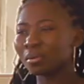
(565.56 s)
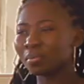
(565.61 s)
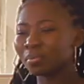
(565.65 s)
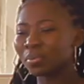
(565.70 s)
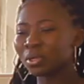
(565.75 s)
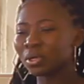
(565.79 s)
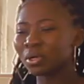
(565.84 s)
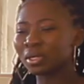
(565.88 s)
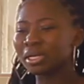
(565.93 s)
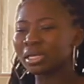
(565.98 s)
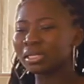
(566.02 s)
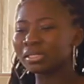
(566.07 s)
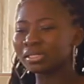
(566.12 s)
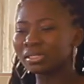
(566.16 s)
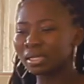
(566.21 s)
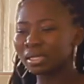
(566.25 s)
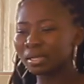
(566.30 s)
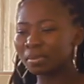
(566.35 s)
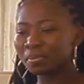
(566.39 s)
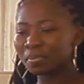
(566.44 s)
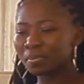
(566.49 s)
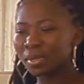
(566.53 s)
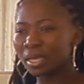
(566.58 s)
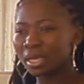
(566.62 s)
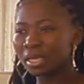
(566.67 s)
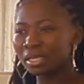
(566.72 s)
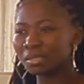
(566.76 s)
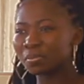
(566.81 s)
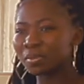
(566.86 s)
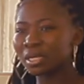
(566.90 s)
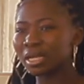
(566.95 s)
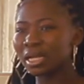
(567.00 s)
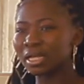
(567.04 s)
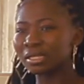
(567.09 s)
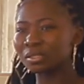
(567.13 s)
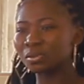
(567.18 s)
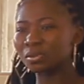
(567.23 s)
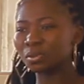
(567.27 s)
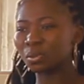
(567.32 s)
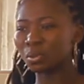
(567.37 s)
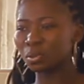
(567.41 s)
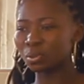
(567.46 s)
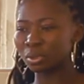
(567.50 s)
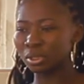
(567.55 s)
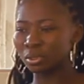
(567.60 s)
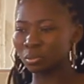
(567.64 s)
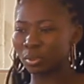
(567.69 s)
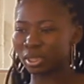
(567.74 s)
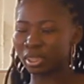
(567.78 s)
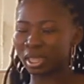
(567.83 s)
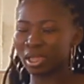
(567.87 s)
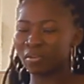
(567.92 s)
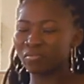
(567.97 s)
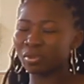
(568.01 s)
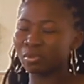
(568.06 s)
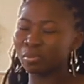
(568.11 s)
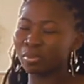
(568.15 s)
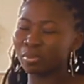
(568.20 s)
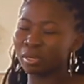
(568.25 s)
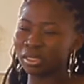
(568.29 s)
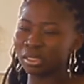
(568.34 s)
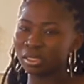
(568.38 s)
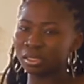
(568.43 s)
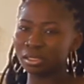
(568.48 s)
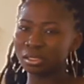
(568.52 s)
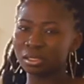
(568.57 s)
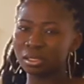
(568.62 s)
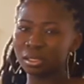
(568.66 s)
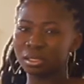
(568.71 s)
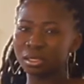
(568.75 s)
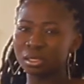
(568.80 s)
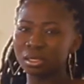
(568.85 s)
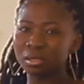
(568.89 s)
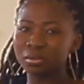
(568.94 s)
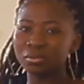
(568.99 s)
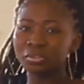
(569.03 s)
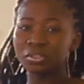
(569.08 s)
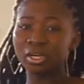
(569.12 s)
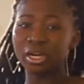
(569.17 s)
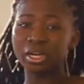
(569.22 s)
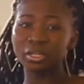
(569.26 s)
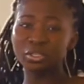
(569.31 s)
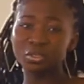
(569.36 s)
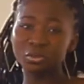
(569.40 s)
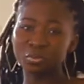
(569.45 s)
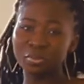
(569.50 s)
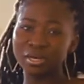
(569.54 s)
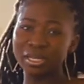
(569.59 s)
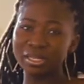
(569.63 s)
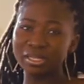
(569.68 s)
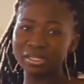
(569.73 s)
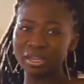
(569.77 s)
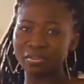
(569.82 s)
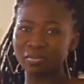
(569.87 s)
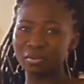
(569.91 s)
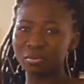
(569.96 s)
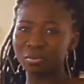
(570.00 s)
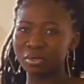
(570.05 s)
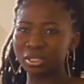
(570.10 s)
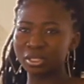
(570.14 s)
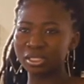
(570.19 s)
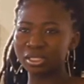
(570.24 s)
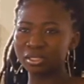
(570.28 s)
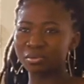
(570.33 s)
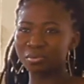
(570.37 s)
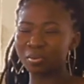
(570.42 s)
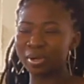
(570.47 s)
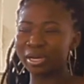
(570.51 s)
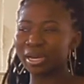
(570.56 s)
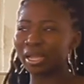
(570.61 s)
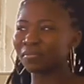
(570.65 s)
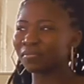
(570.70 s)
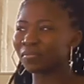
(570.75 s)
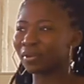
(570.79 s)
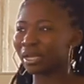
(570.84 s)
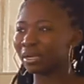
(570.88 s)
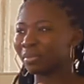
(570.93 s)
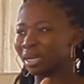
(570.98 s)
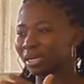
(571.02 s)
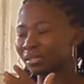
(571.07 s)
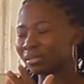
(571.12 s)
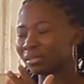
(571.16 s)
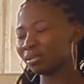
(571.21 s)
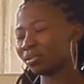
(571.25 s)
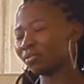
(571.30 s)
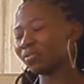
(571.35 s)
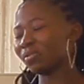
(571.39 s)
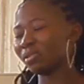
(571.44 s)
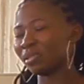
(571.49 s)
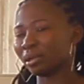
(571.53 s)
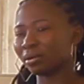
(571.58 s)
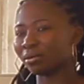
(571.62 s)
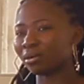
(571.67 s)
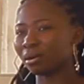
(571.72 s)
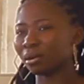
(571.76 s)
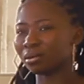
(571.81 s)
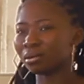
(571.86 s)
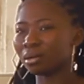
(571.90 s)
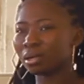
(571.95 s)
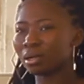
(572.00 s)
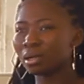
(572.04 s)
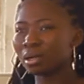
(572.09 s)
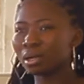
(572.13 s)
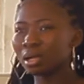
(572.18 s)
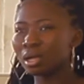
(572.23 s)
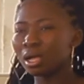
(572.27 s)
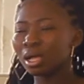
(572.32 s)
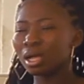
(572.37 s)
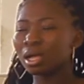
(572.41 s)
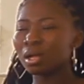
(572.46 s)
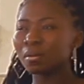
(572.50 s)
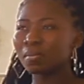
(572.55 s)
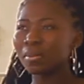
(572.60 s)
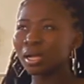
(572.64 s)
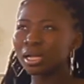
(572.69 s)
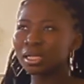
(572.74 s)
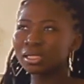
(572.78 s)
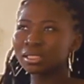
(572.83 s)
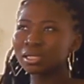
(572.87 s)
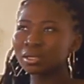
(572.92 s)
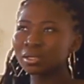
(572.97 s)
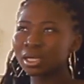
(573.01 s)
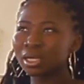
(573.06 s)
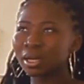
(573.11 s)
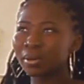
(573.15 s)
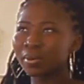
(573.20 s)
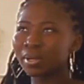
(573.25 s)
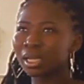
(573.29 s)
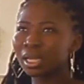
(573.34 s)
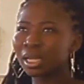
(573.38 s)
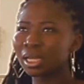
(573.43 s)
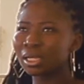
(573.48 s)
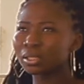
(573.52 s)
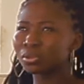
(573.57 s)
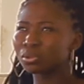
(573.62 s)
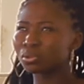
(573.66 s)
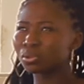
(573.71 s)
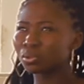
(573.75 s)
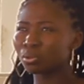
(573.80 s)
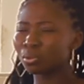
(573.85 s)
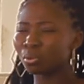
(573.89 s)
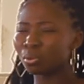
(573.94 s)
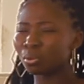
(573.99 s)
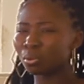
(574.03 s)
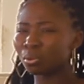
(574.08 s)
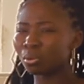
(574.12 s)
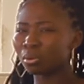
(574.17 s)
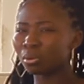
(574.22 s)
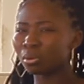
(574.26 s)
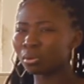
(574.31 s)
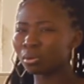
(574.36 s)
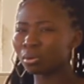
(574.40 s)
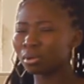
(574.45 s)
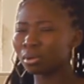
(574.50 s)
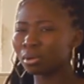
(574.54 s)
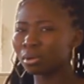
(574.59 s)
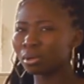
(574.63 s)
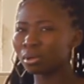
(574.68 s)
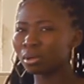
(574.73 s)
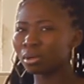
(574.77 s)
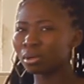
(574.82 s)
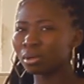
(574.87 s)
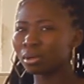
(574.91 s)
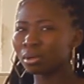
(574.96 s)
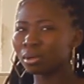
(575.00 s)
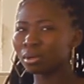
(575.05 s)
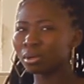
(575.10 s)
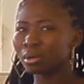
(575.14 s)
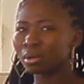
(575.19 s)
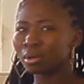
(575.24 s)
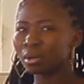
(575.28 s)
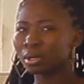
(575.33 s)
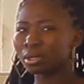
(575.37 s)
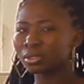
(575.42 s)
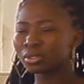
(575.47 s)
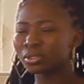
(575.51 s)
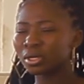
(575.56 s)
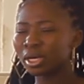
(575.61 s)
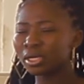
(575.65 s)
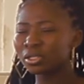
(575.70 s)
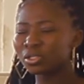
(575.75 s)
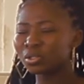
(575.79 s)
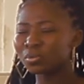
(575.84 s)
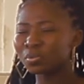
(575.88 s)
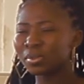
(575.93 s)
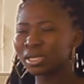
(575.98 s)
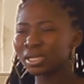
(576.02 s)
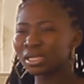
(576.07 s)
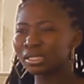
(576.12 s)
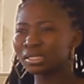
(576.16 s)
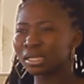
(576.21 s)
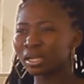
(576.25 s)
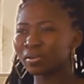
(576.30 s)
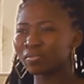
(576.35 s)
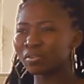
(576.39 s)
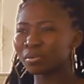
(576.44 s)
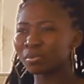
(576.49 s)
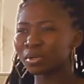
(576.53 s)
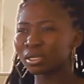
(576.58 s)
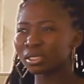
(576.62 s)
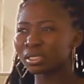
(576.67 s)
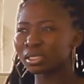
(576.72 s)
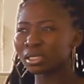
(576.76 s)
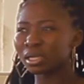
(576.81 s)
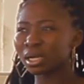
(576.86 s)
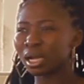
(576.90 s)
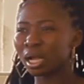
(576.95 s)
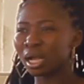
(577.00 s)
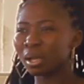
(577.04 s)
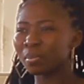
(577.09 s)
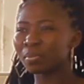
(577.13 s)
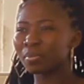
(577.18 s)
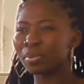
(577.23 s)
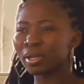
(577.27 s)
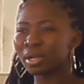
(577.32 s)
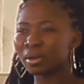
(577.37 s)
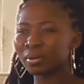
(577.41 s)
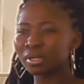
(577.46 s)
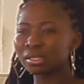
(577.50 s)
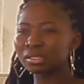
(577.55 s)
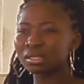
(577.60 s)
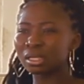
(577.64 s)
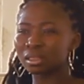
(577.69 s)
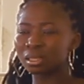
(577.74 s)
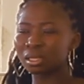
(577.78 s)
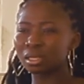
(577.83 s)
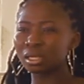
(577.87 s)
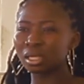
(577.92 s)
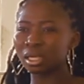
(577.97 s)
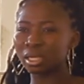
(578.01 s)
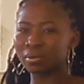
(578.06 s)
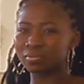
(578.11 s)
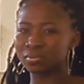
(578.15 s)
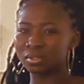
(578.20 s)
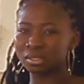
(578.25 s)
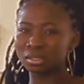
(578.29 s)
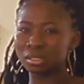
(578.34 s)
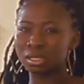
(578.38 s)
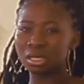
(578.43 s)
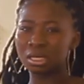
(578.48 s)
be on the same pace, be at good with everybody, trying to please everybody when I find myself in the crowd. But later on I realized, no, trying to please everybody, I'm bearing certain gifts